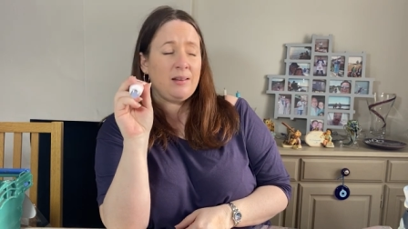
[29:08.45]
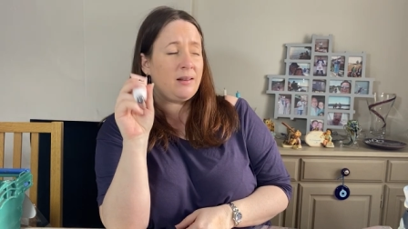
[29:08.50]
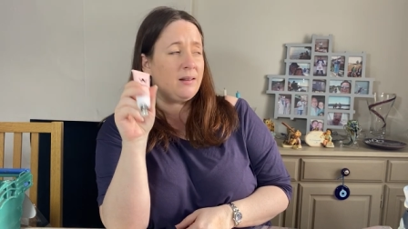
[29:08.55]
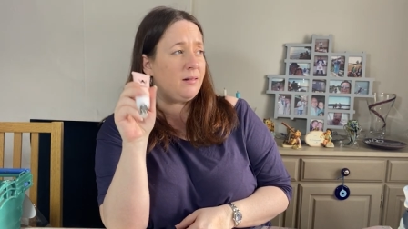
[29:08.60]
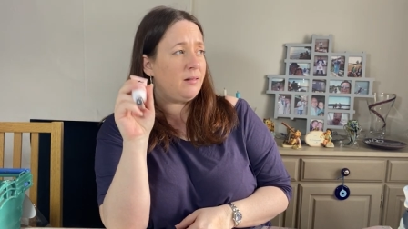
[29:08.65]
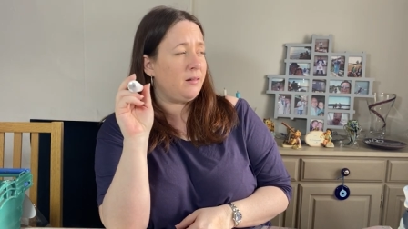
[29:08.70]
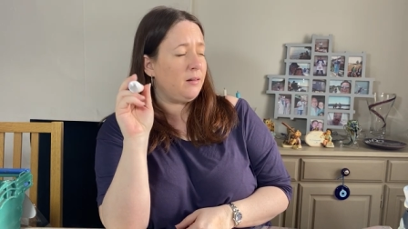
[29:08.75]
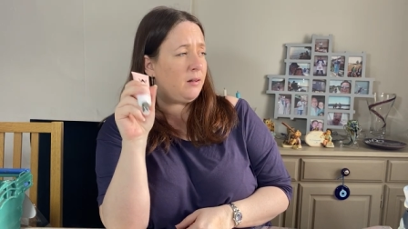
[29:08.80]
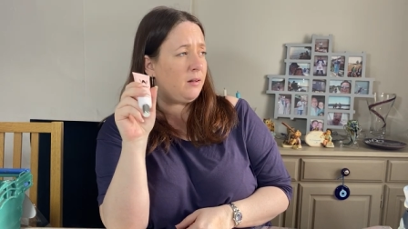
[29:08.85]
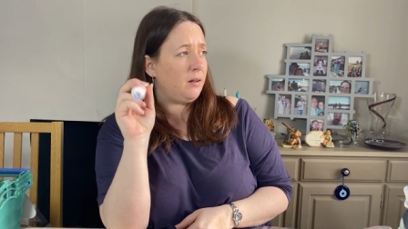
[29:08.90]

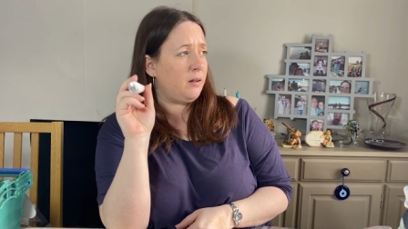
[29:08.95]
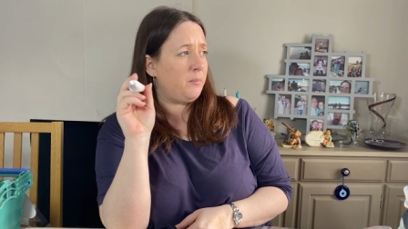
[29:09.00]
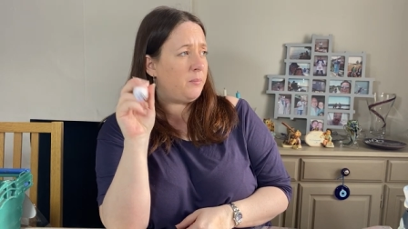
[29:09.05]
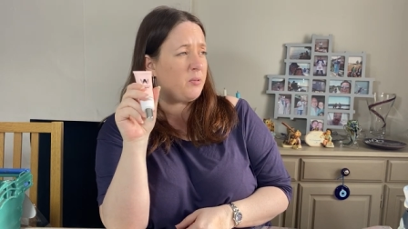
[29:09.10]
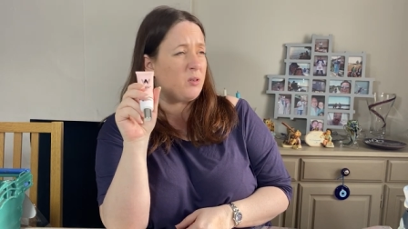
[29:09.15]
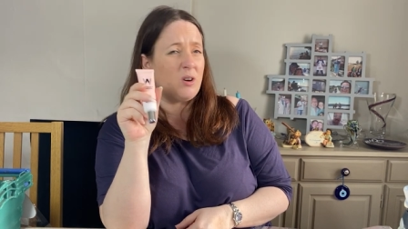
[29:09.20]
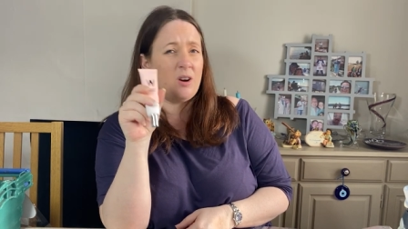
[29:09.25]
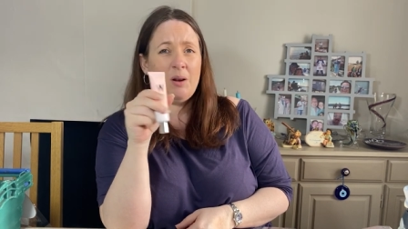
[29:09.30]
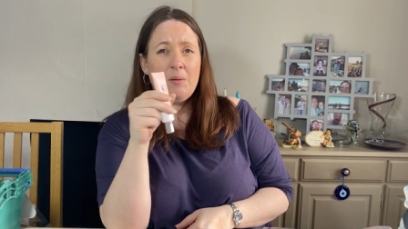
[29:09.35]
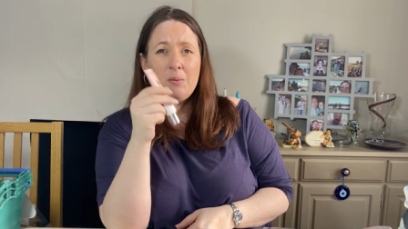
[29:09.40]
like a
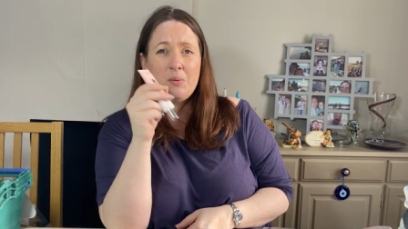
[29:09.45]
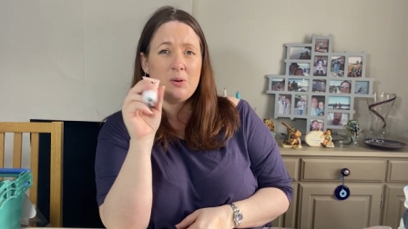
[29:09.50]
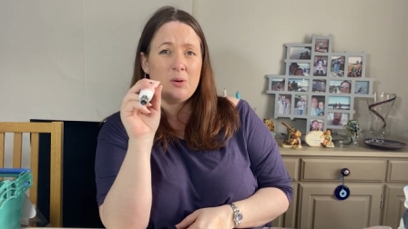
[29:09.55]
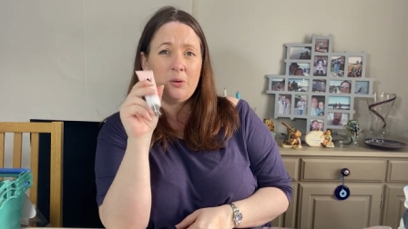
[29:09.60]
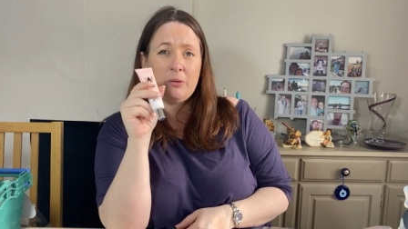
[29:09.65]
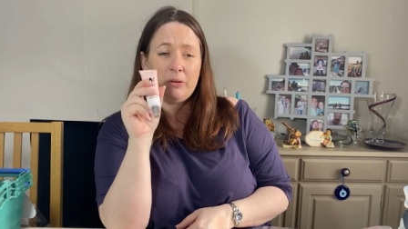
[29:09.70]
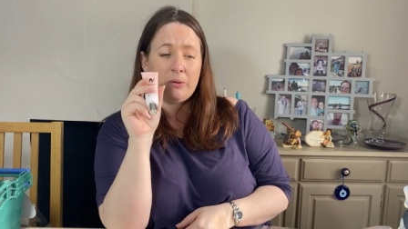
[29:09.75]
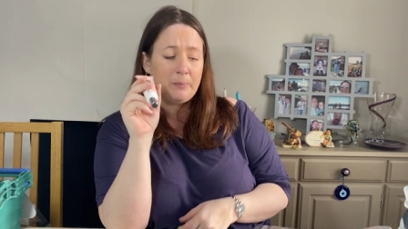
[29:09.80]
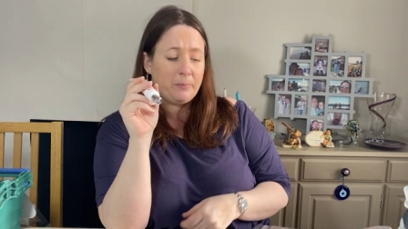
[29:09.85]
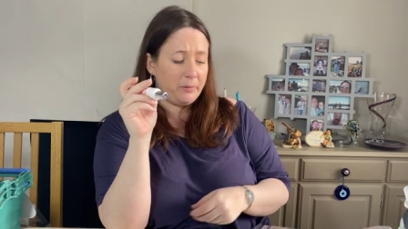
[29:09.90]
primer
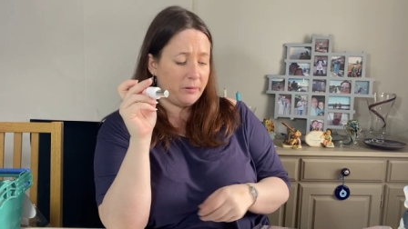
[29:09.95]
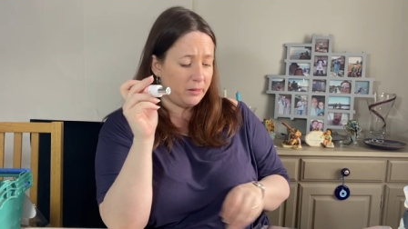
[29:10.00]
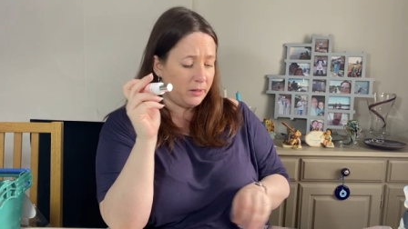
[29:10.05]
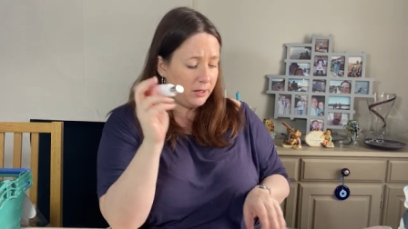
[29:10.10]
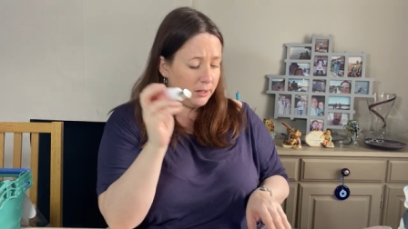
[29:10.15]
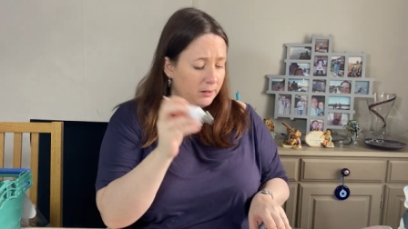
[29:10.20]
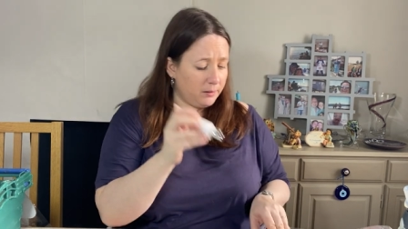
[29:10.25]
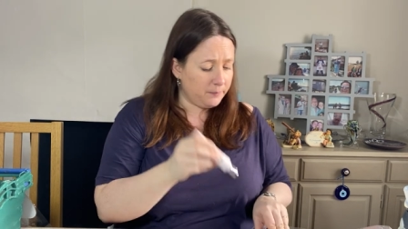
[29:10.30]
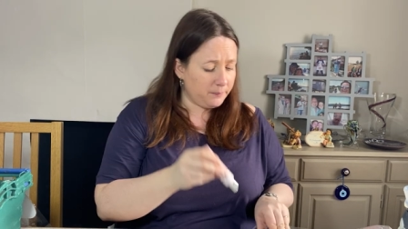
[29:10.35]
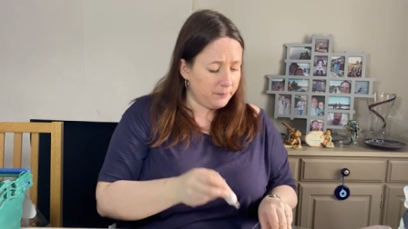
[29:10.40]
or
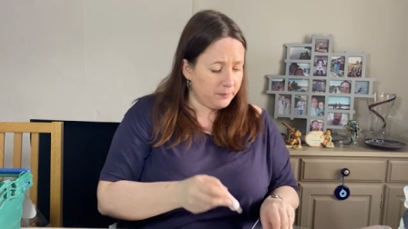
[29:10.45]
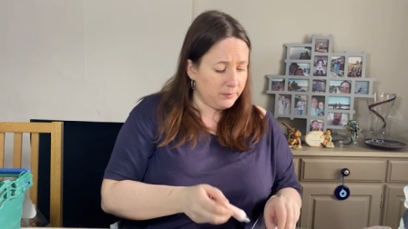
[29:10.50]
something